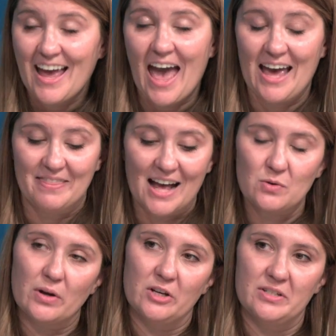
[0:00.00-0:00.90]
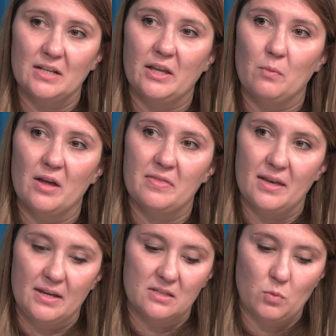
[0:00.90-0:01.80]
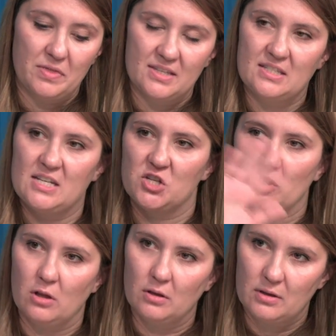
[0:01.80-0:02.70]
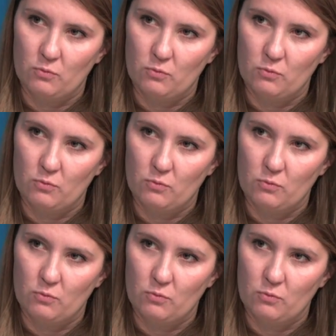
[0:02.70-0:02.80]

And that's what you're dealing with, is with this digital